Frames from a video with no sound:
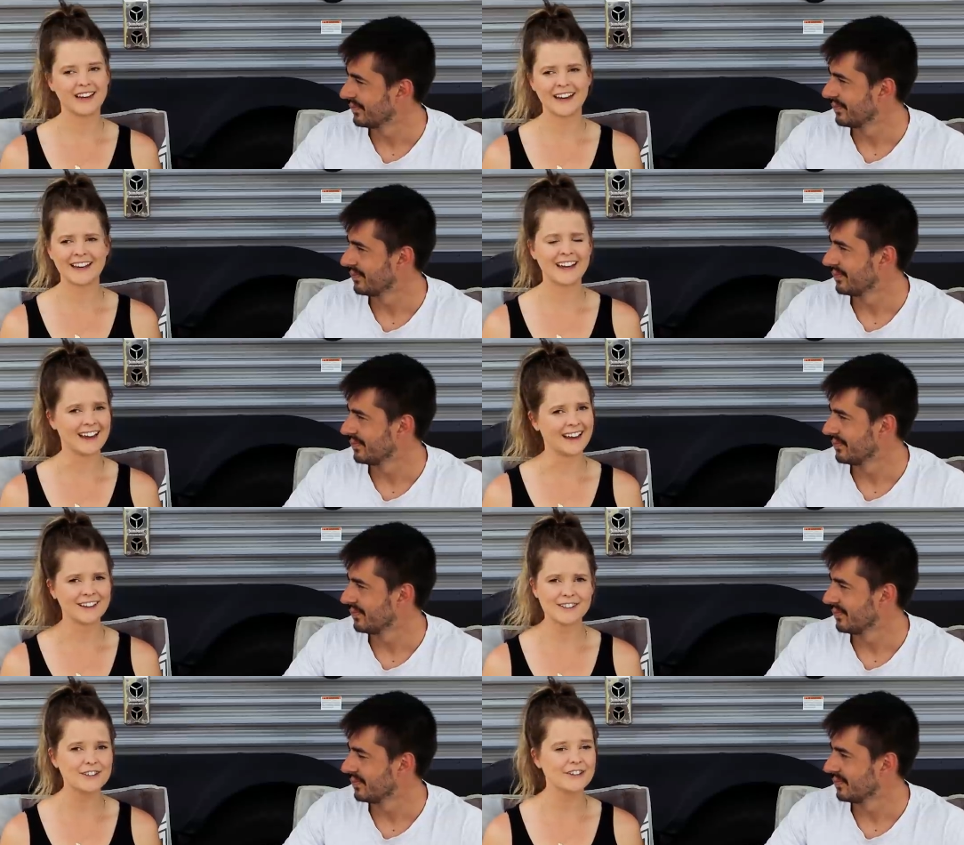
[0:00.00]
Speaker 1: any
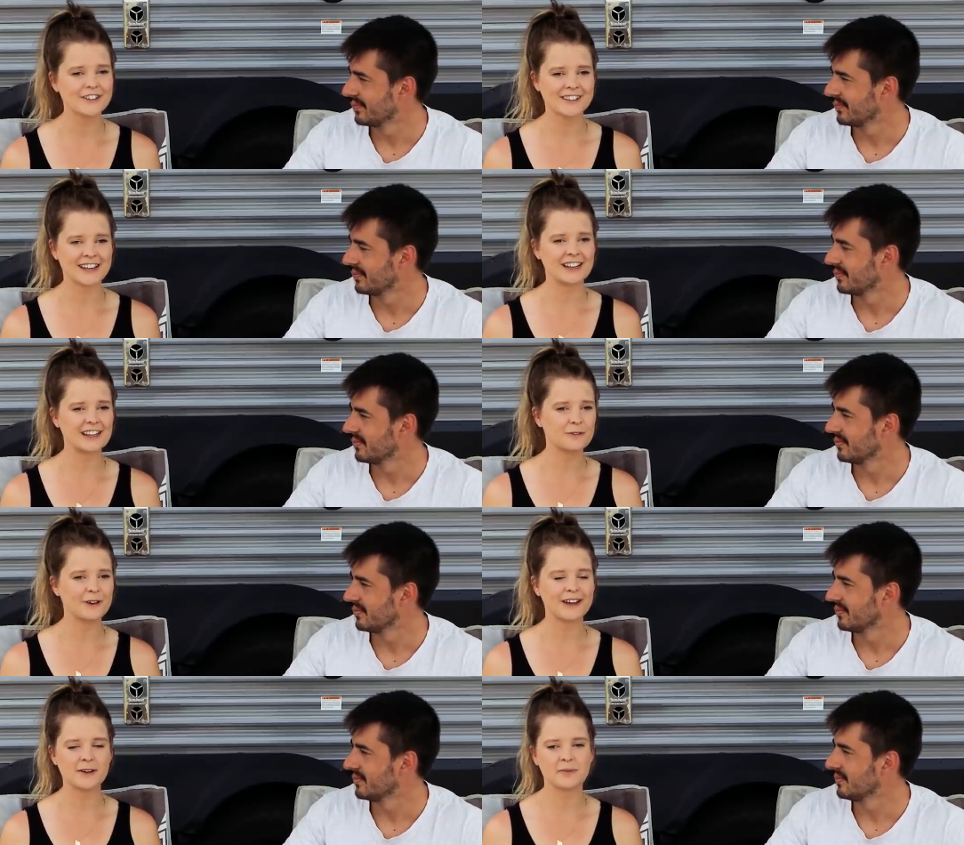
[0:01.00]
answers, any
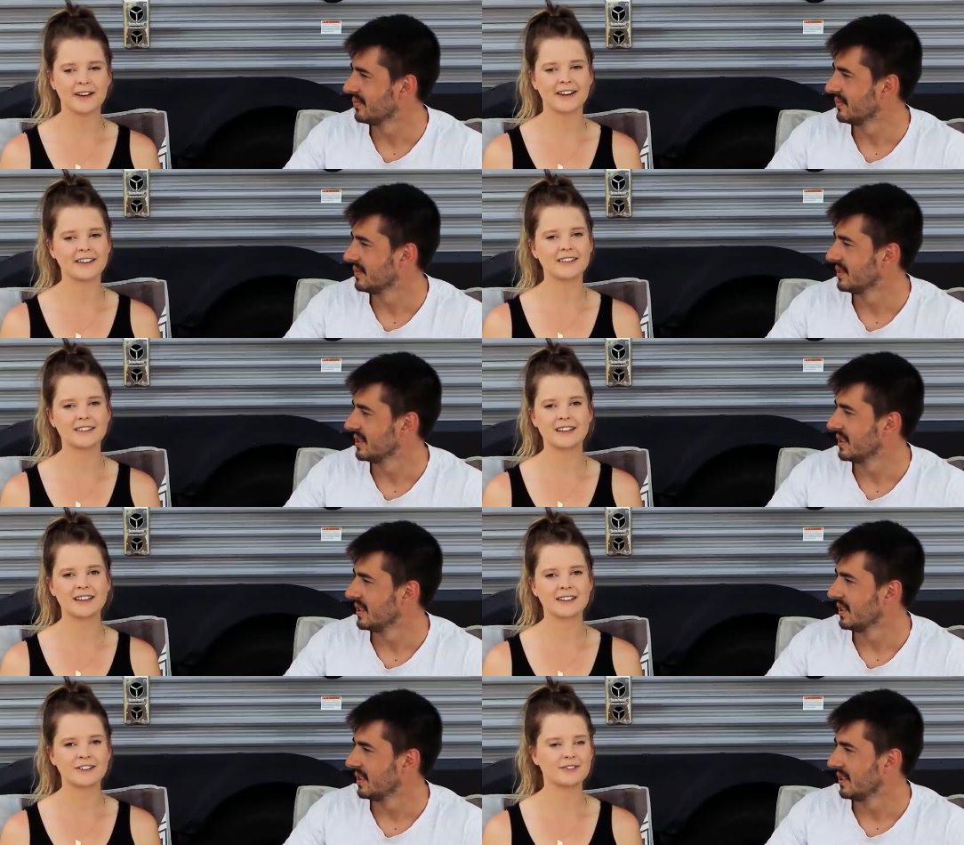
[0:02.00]
leadway, but
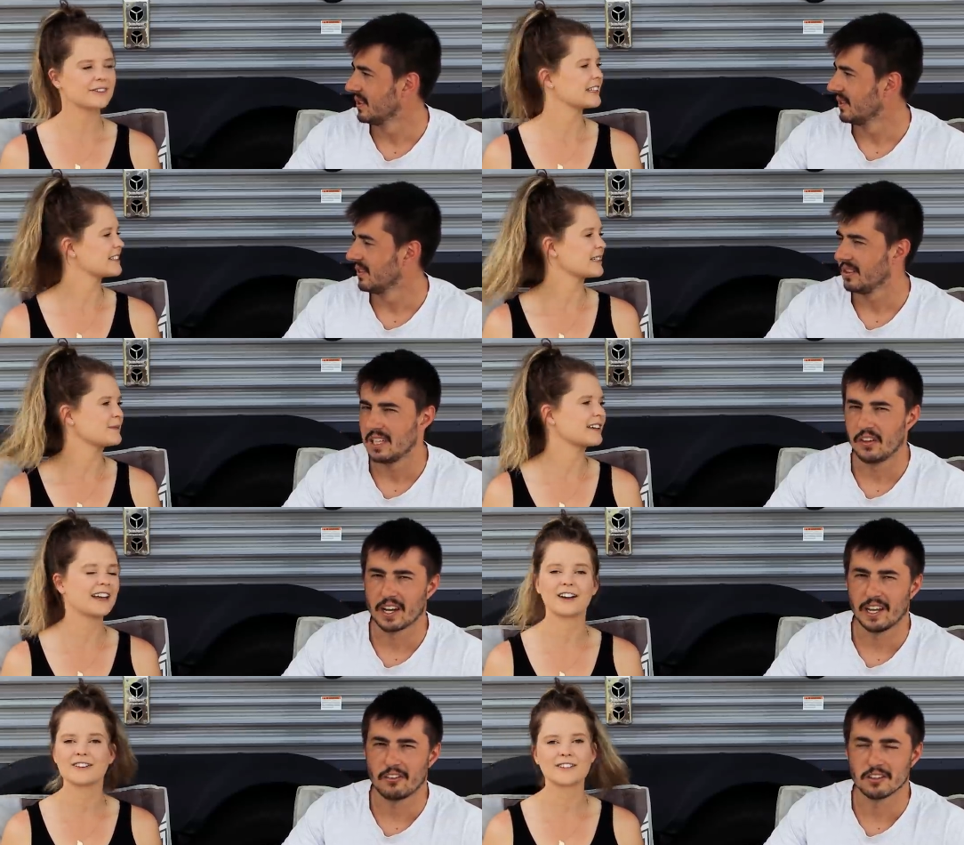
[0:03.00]
they don't really
Speaker 2: seem to care. Yeah, they
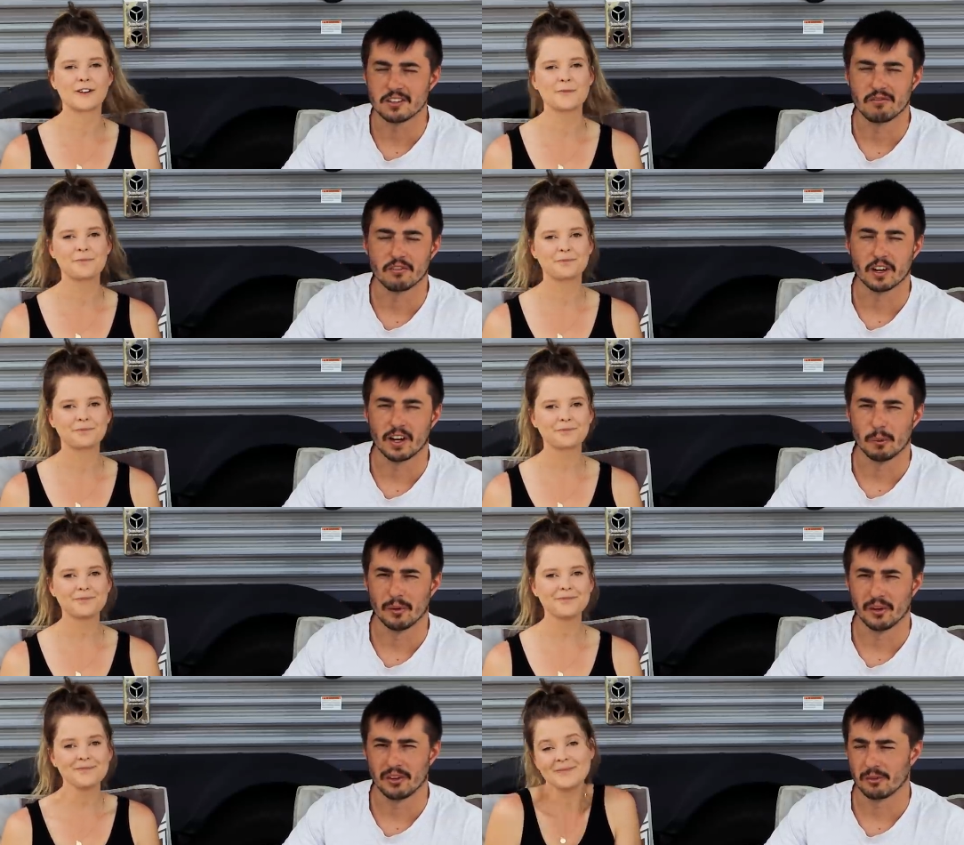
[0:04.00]
kind of just forgot
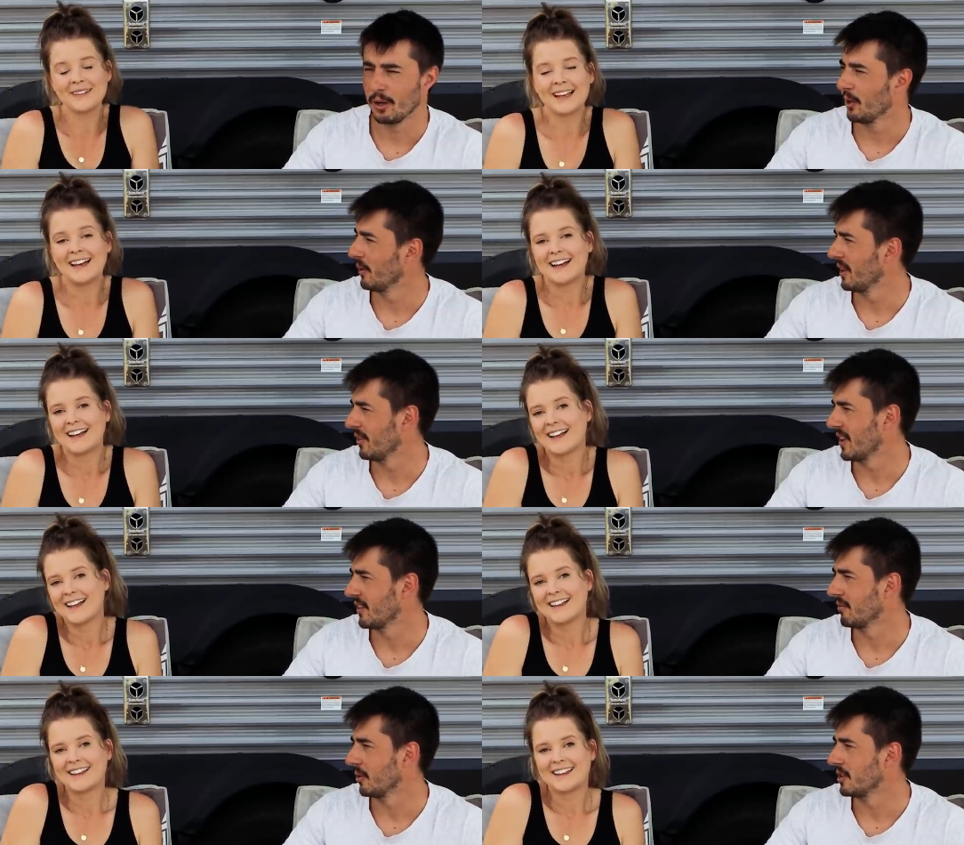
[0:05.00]
about us right away, so that's
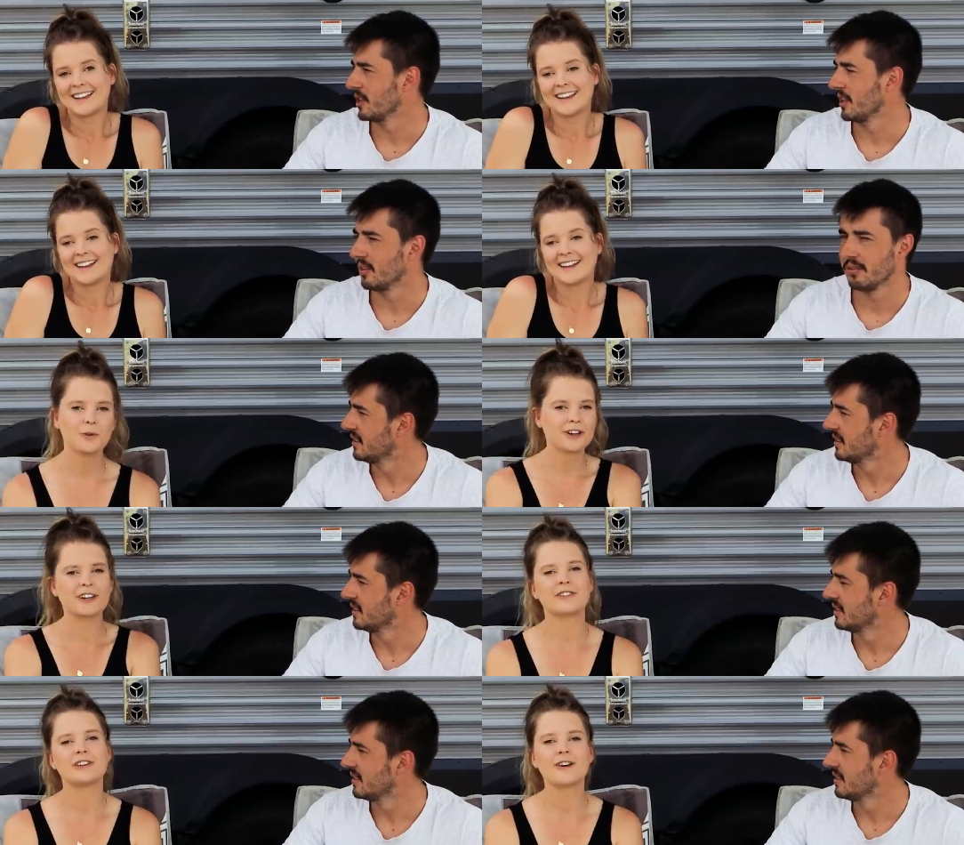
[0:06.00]
unfortunate.
Speaker 1: We don't
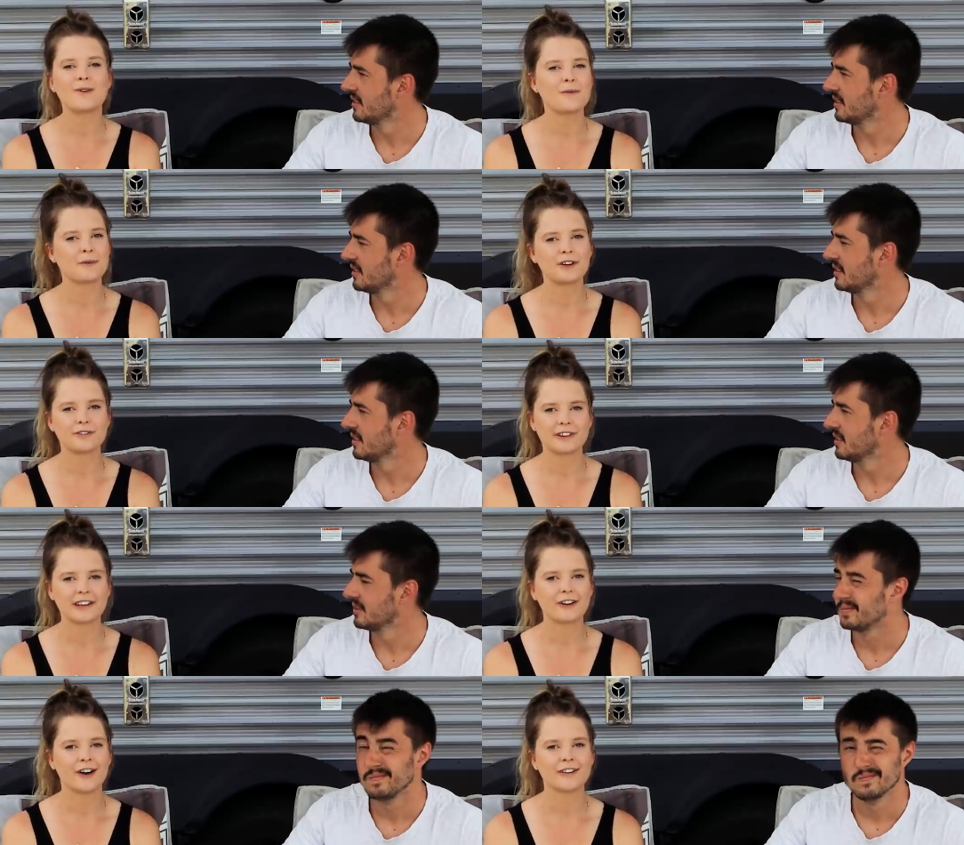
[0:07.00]
even know what we would have
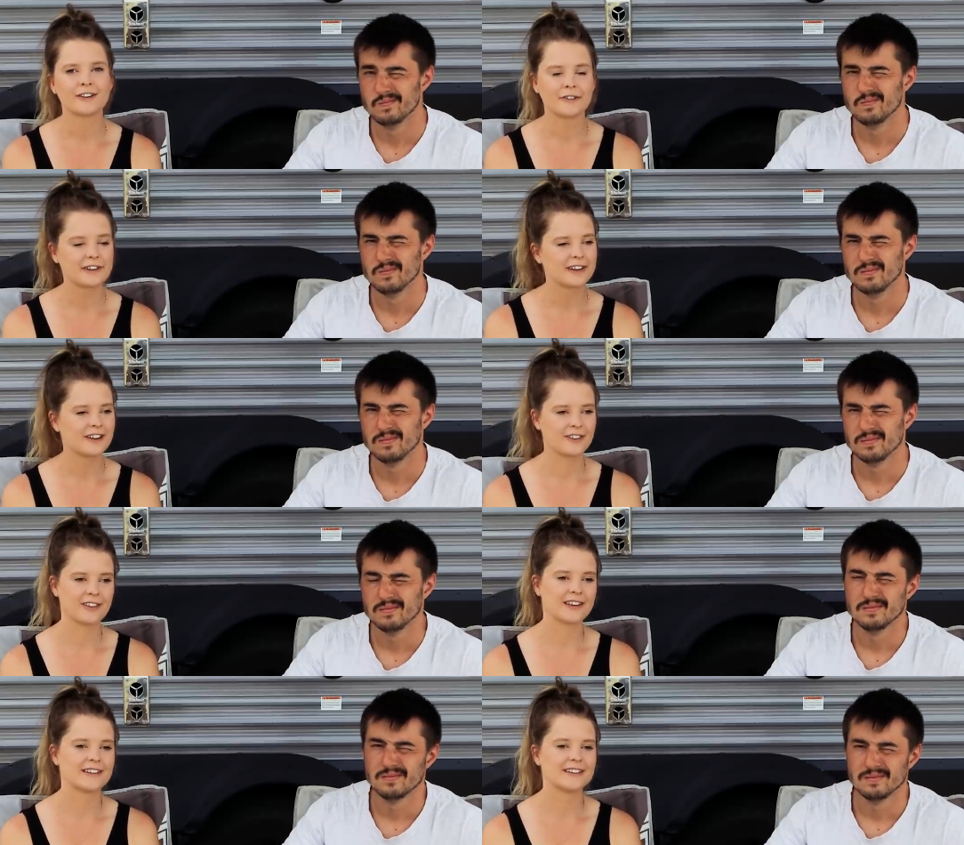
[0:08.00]
really gotten out of it other
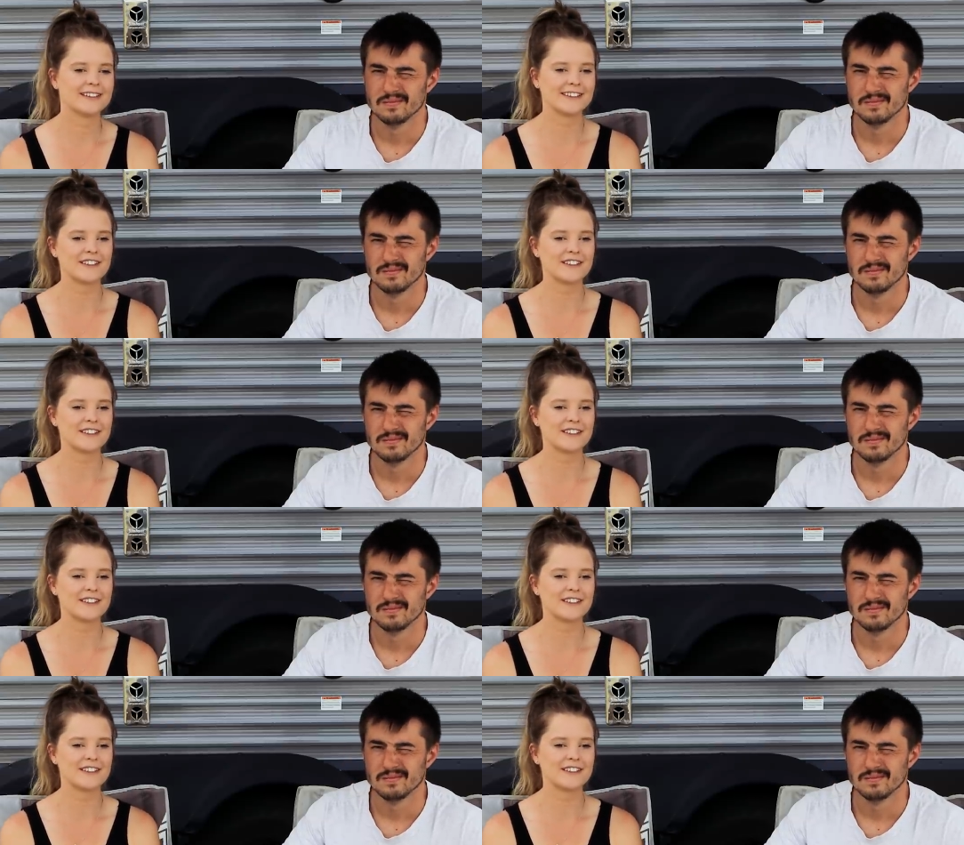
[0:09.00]
than